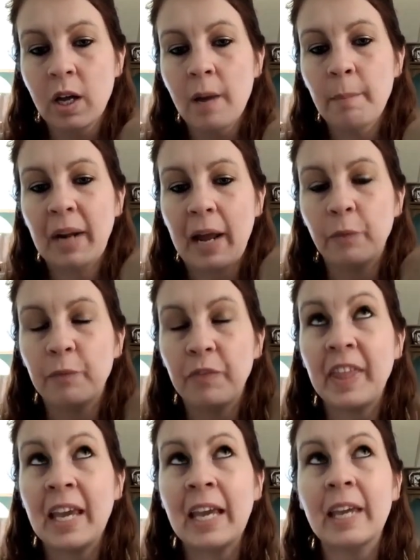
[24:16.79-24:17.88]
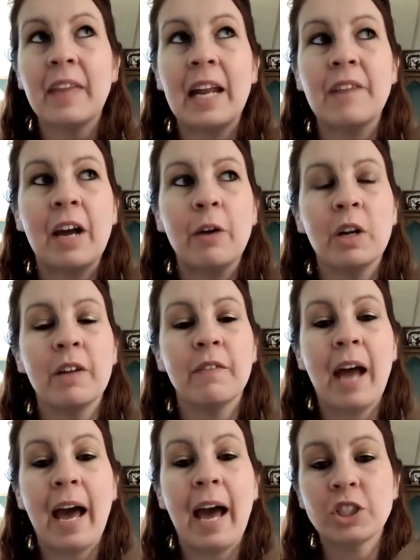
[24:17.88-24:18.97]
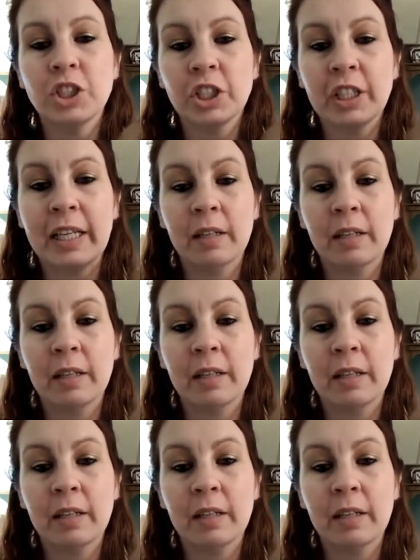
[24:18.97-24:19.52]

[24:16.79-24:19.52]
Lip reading: But I think that if I would have actually